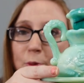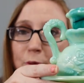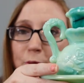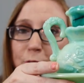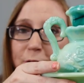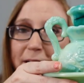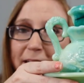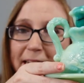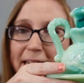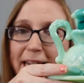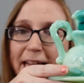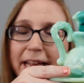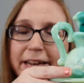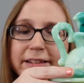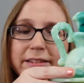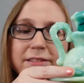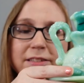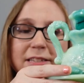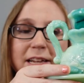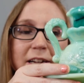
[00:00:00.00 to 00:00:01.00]
pretty and
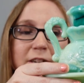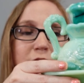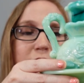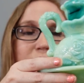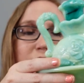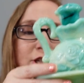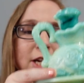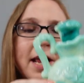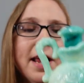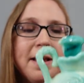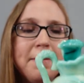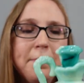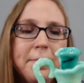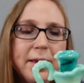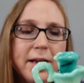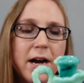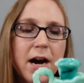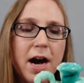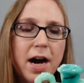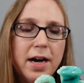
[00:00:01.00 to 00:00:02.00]
it's such a shame
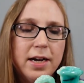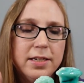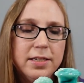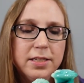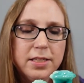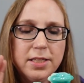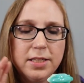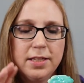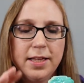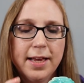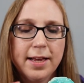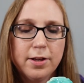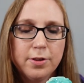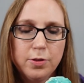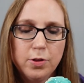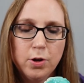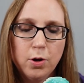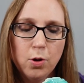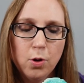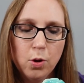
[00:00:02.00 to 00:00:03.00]
because like
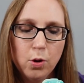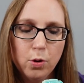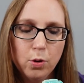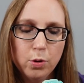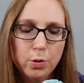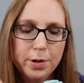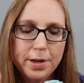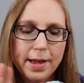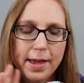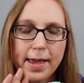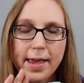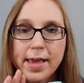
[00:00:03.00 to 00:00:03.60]
the old